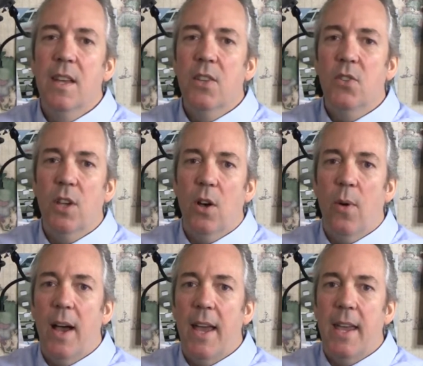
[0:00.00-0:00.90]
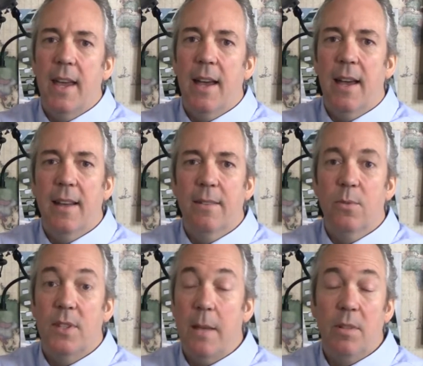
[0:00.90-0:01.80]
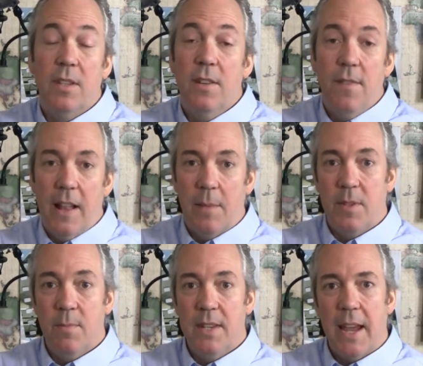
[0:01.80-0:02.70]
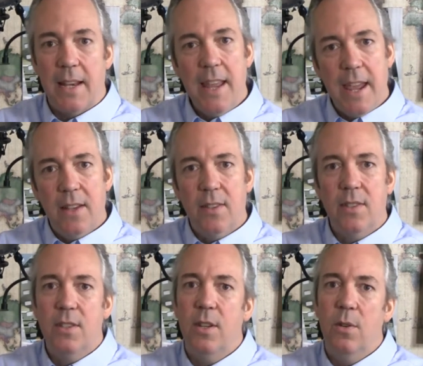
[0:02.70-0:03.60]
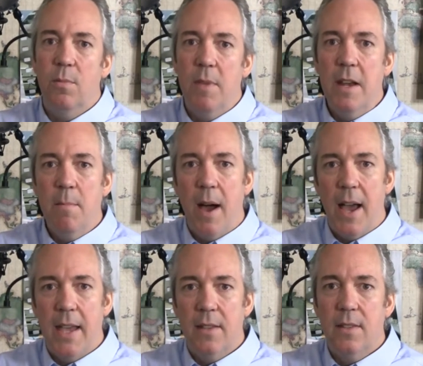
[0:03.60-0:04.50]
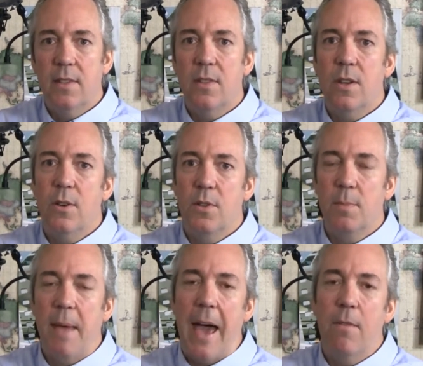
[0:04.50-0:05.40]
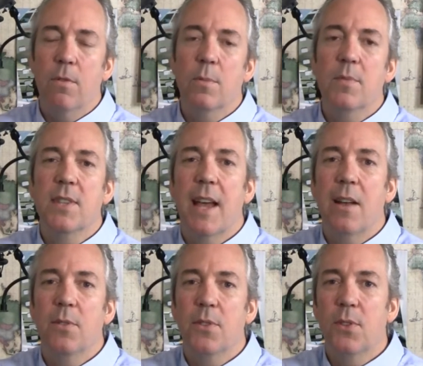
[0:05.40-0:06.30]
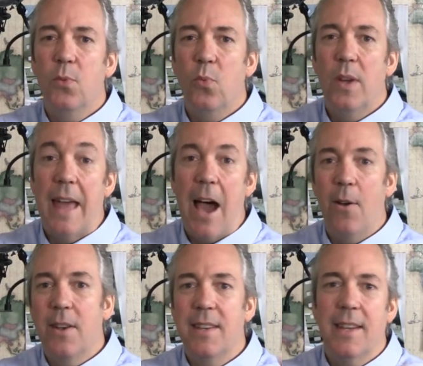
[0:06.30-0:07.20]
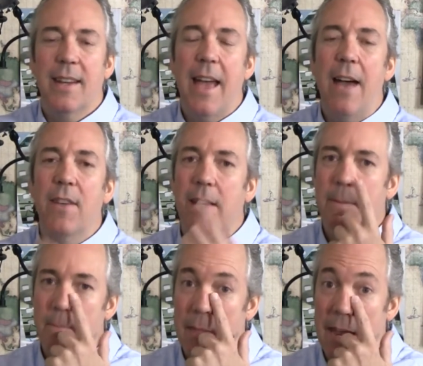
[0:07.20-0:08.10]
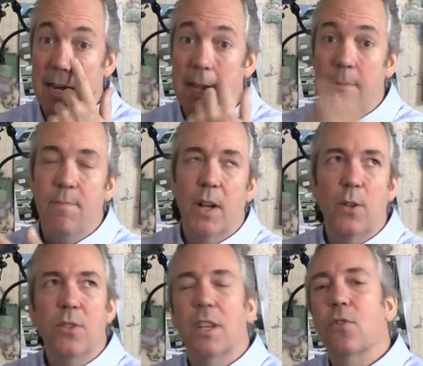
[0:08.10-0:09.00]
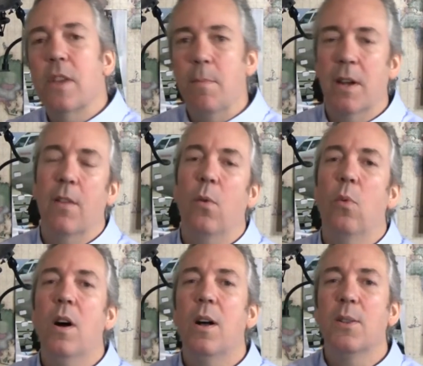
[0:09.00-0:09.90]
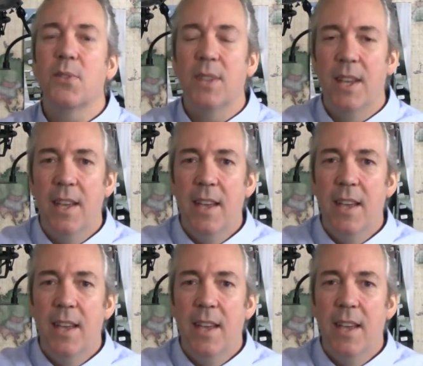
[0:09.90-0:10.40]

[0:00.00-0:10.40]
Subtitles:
So I was able to develop some techniques to minimize those bad room sounds without having any acoustic treatment on the walls.